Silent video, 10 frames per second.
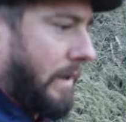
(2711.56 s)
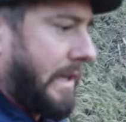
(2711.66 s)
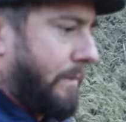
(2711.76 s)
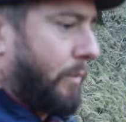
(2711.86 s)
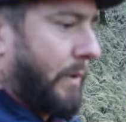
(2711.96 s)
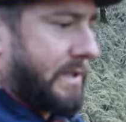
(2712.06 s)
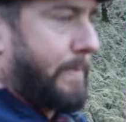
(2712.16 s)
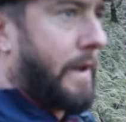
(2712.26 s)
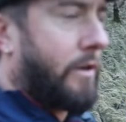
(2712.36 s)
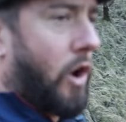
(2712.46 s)
keep your wits
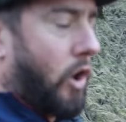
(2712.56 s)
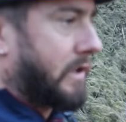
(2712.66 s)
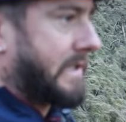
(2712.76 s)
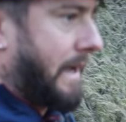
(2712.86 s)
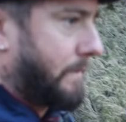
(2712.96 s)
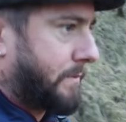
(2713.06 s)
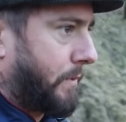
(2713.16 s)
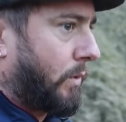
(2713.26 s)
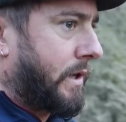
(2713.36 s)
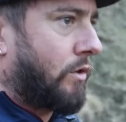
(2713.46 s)
about you at all times,
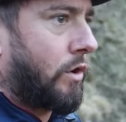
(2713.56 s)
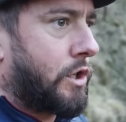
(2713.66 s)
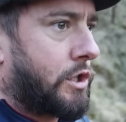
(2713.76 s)
but when you're on your